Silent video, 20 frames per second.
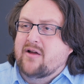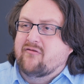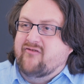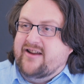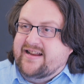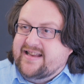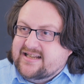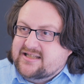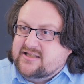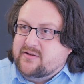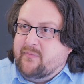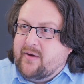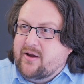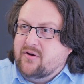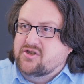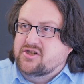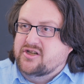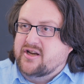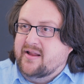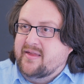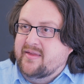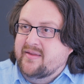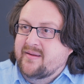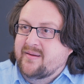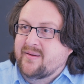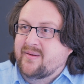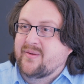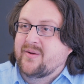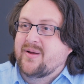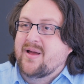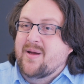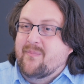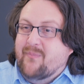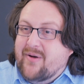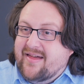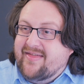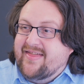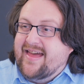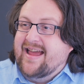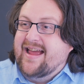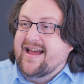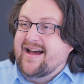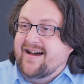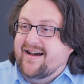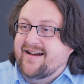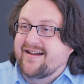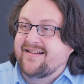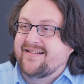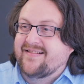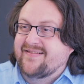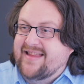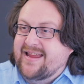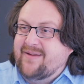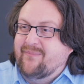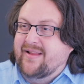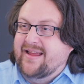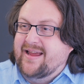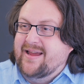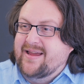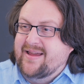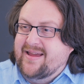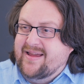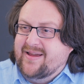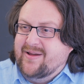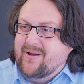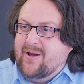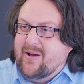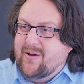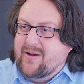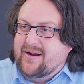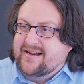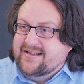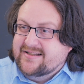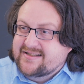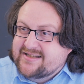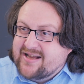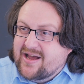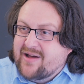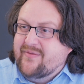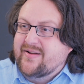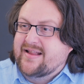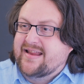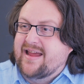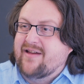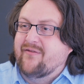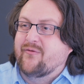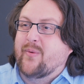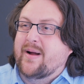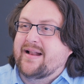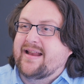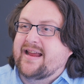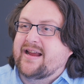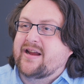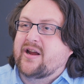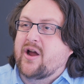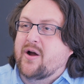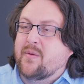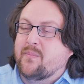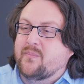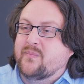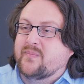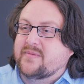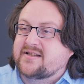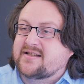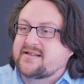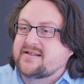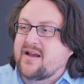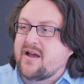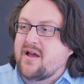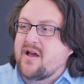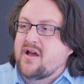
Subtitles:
redistribution, but they are deeply conservative when it comes